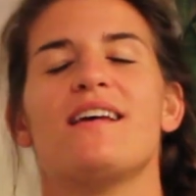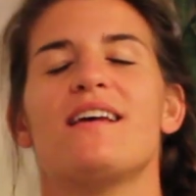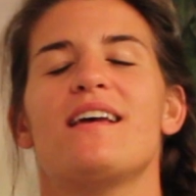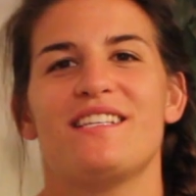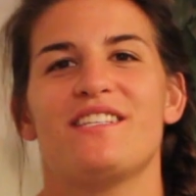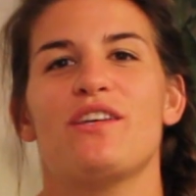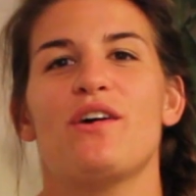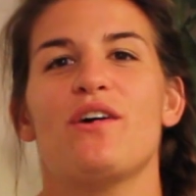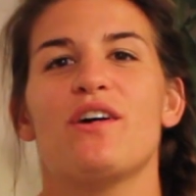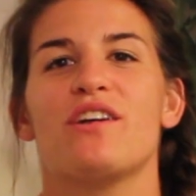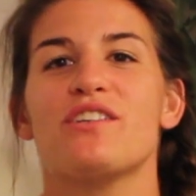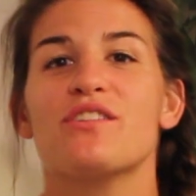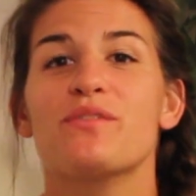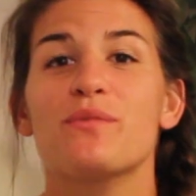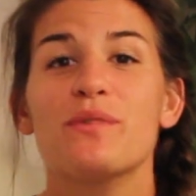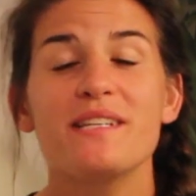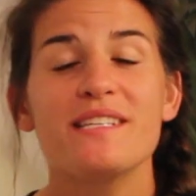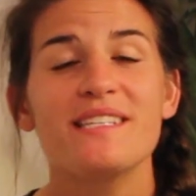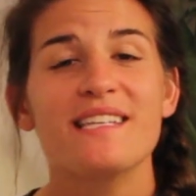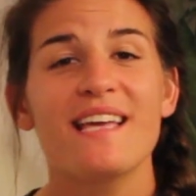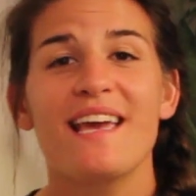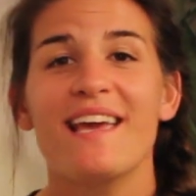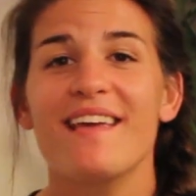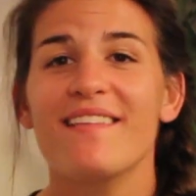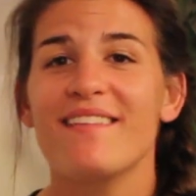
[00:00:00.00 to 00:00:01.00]
So I just want to
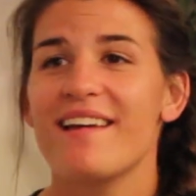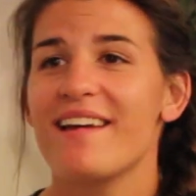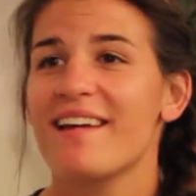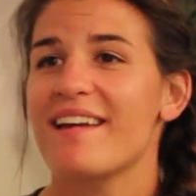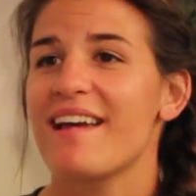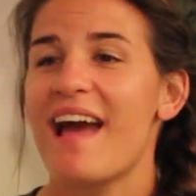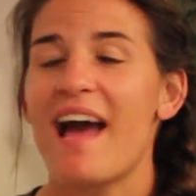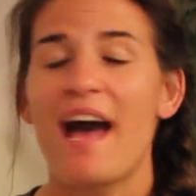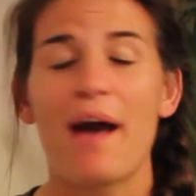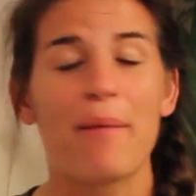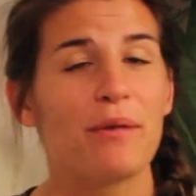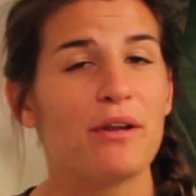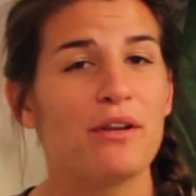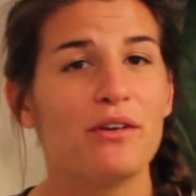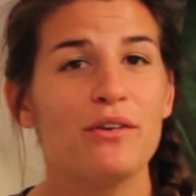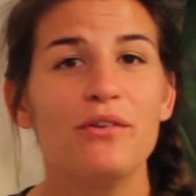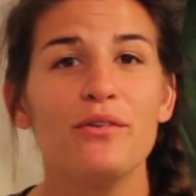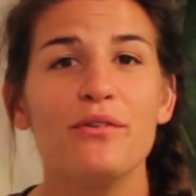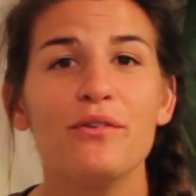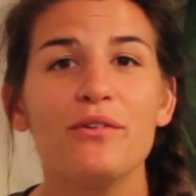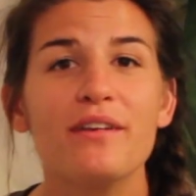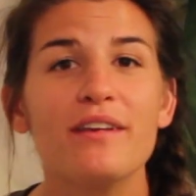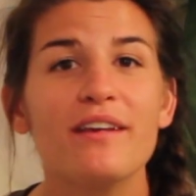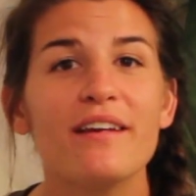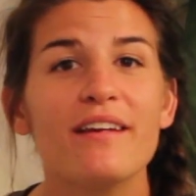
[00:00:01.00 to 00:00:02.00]
say like Happy
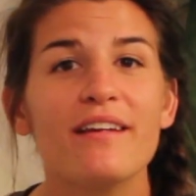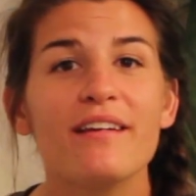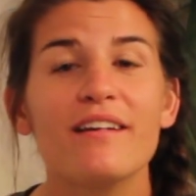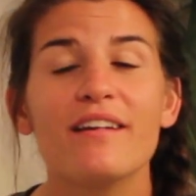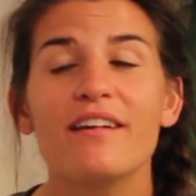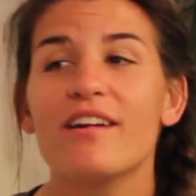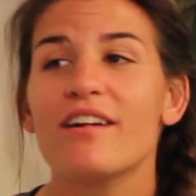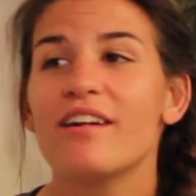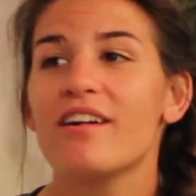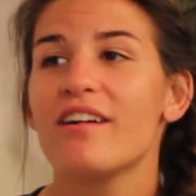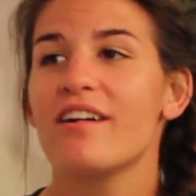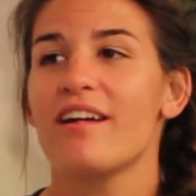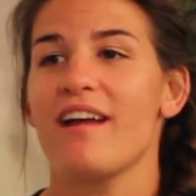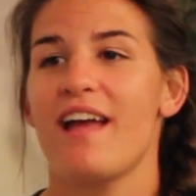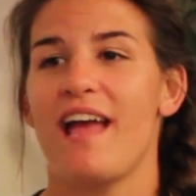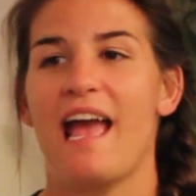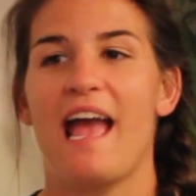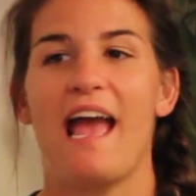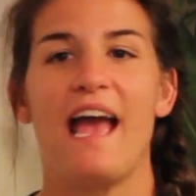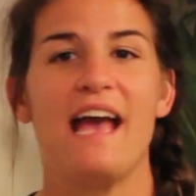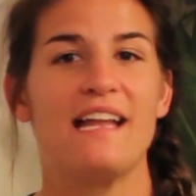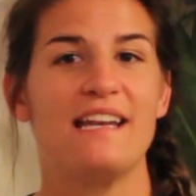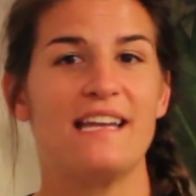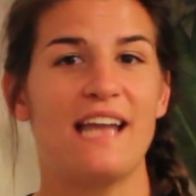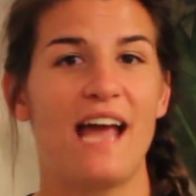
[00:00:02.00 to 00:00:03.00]
New Year
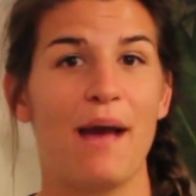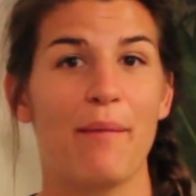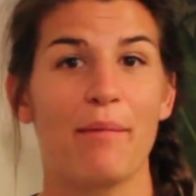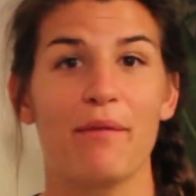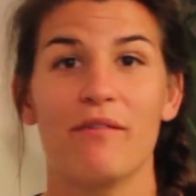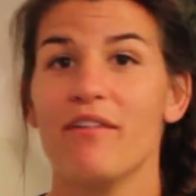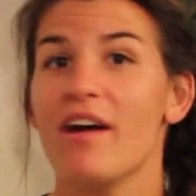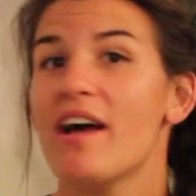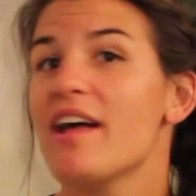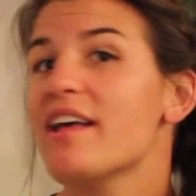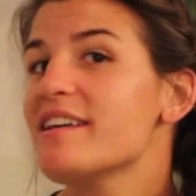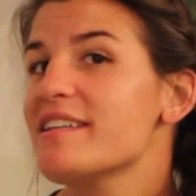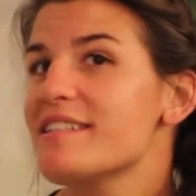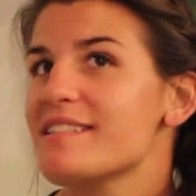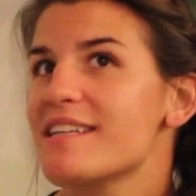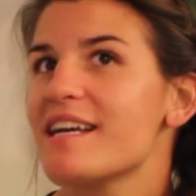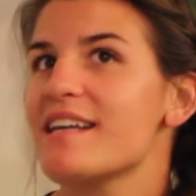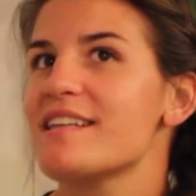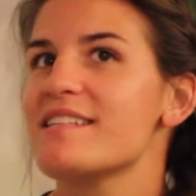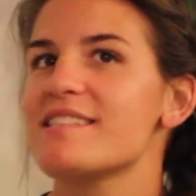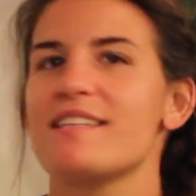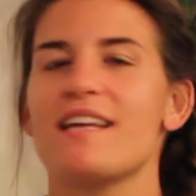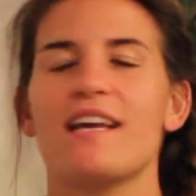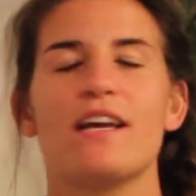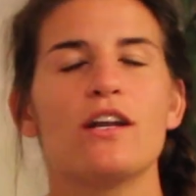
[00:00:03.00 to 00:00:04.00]
and Happy
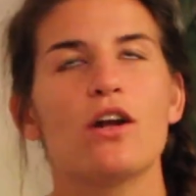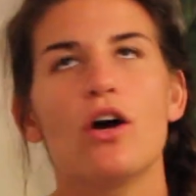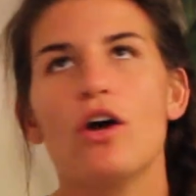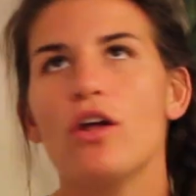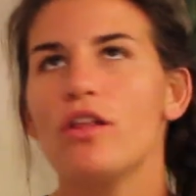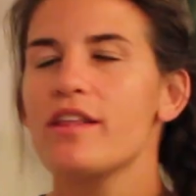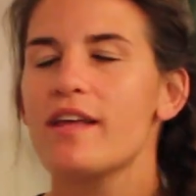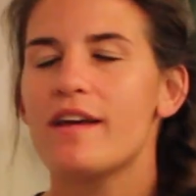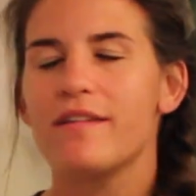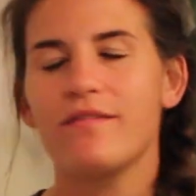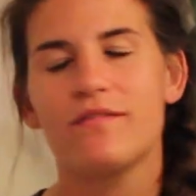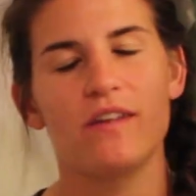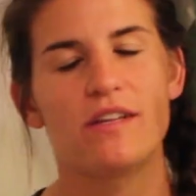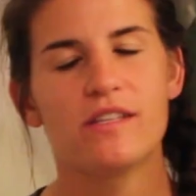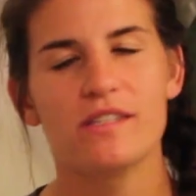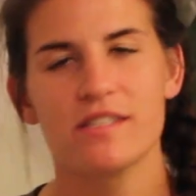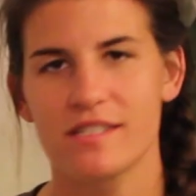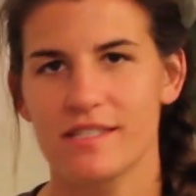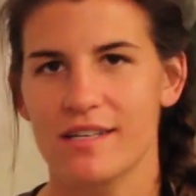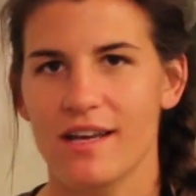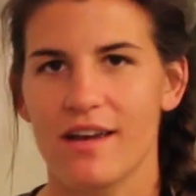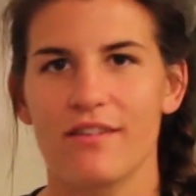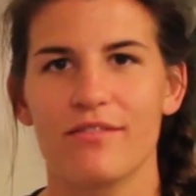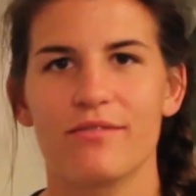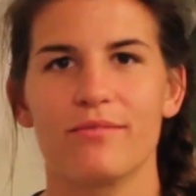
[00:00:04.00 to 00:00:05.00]
Valentine's Day and all that fun
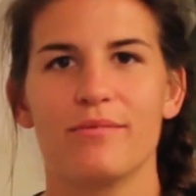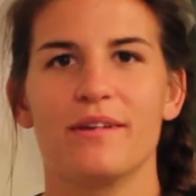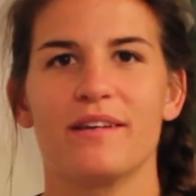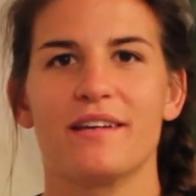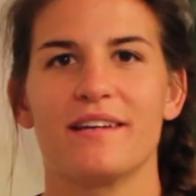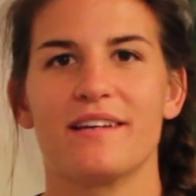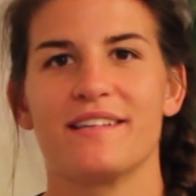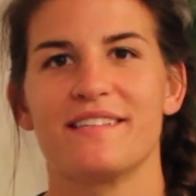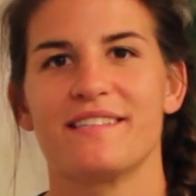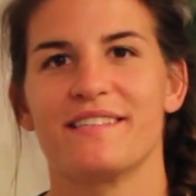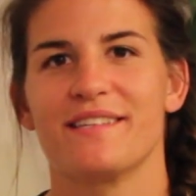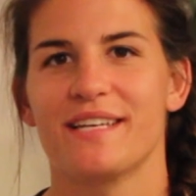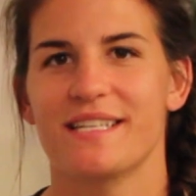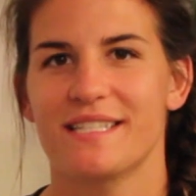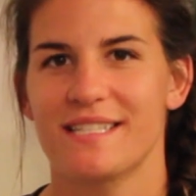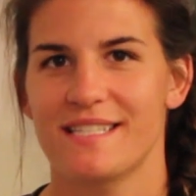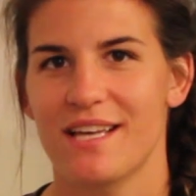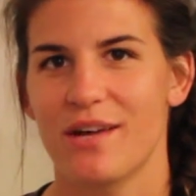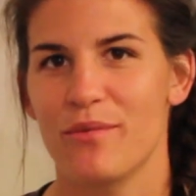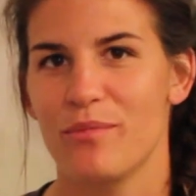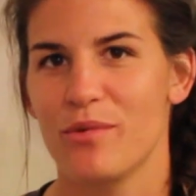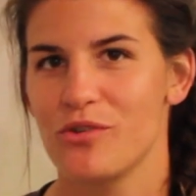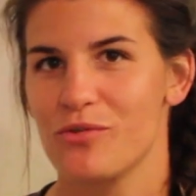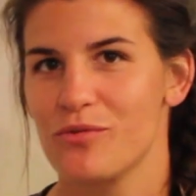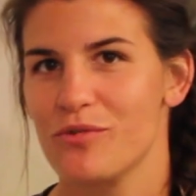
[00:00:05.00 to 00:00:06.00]
stuff because that's
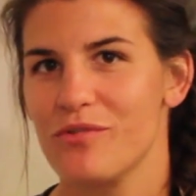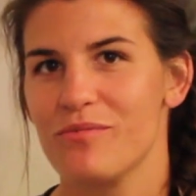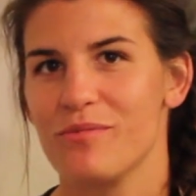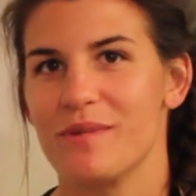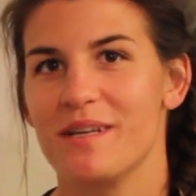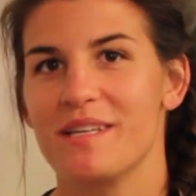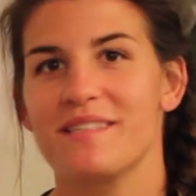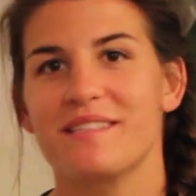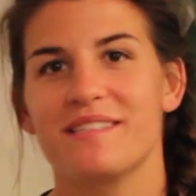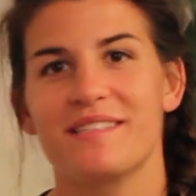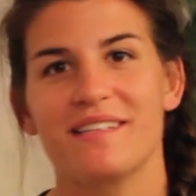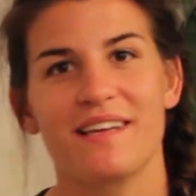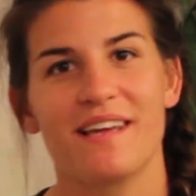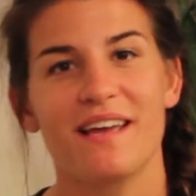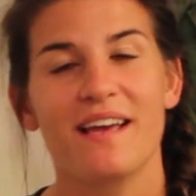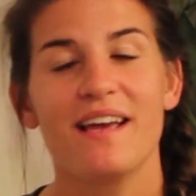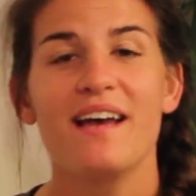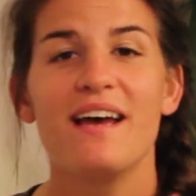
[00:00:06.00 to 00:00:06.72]
how much we've missed.